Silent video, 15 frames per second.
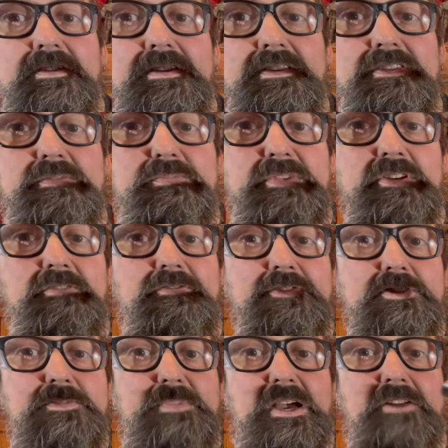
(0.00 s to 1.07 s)
these beautiful
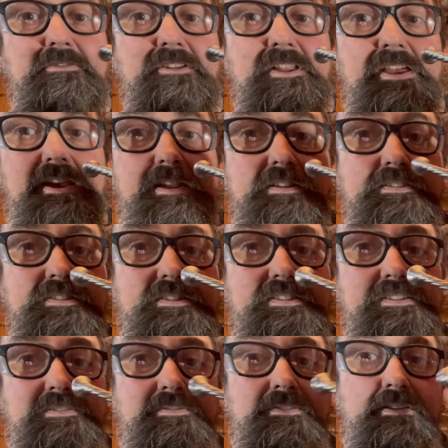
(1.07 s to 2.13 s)
spiral ends.
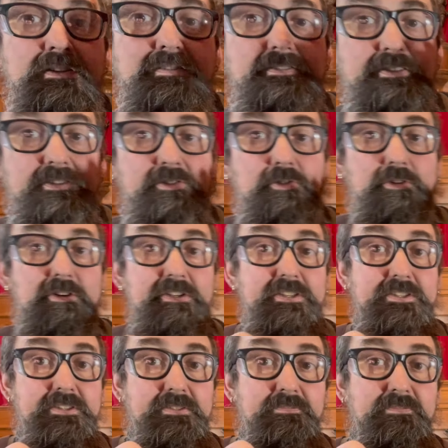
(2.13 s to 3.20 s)
It's a
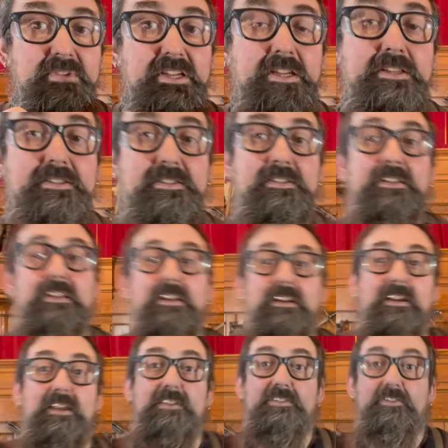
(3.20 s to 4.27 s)
gorgeous piece.
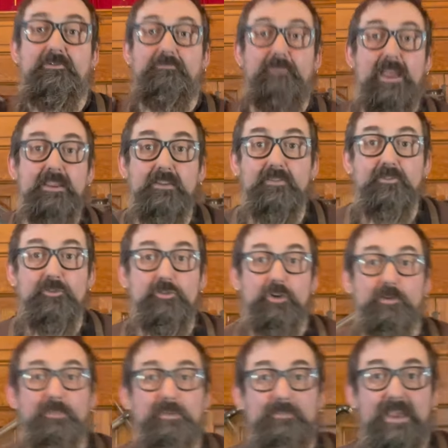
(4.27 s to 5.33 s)
Has the regular
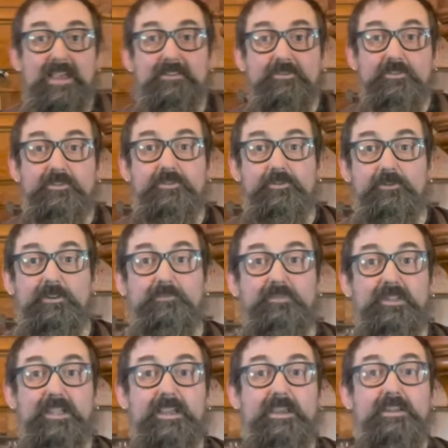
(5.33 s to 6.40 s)
German bastard sword
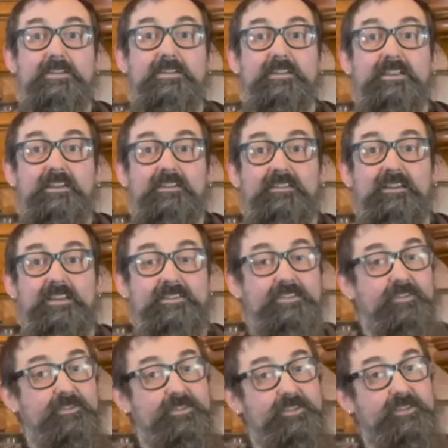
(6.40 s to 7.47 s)
blade, right? So
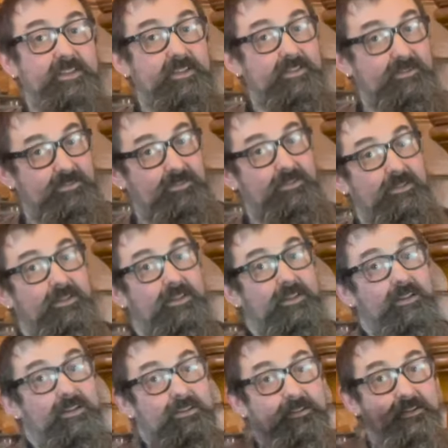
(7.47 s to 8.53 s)
this is
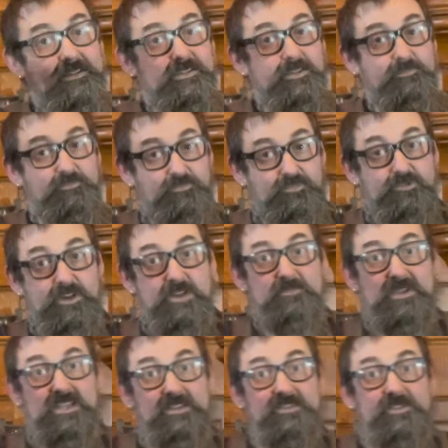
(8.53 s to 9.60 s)
it's a pretty
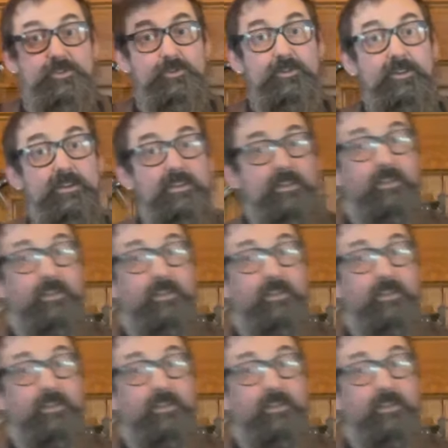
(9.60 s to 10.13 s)
big sword.